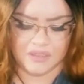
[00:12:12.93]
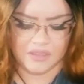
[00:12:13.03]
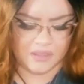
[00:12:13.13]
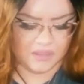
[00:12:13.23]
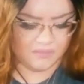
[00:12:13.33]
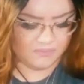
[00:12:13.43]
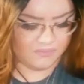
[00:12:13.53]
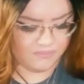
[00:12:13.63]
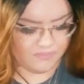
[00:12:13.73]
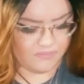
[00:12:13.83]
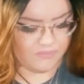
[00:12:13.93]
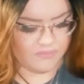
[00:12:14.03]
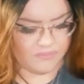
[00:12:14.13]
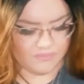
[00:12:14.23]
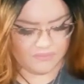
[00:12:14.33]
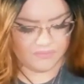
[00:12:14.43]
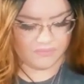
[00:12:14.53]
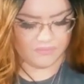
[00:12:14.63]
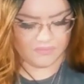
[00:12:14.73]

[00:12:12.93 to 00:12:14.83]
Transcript: Nothing is said.